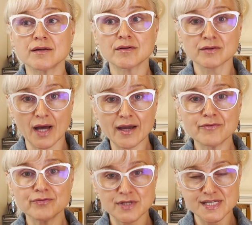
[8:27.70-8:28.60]

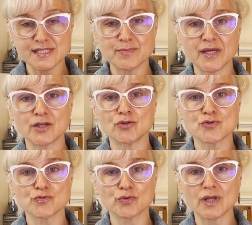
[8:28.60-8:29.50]
life, estimated
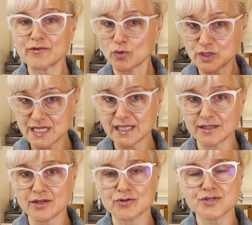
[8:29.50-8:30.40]
useful life, or 10
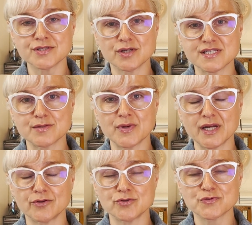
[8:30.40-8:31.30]
years
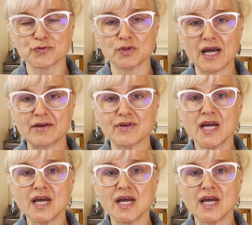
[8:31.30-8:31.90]
estimated useful life,